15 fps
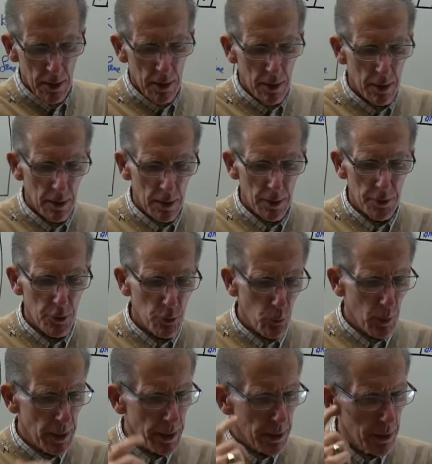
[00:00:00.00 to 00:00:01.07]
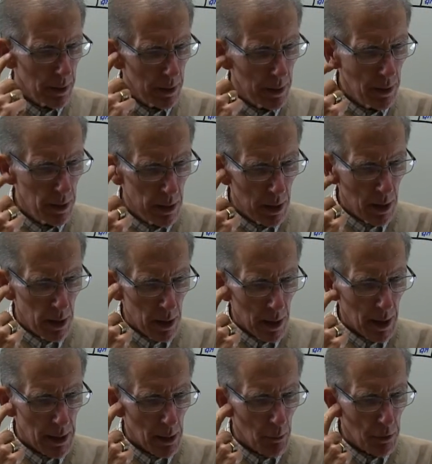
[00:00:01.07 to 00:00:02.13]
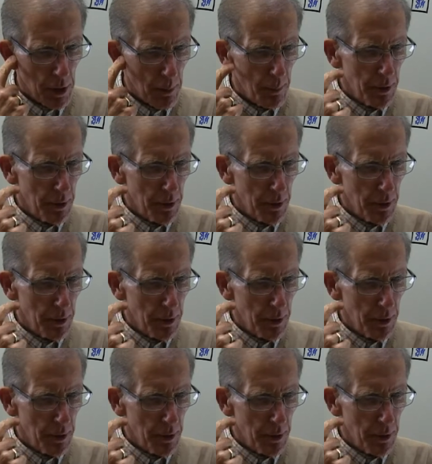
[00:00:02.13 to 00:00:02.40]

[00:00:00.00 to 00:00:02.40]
uh, this week, and there was a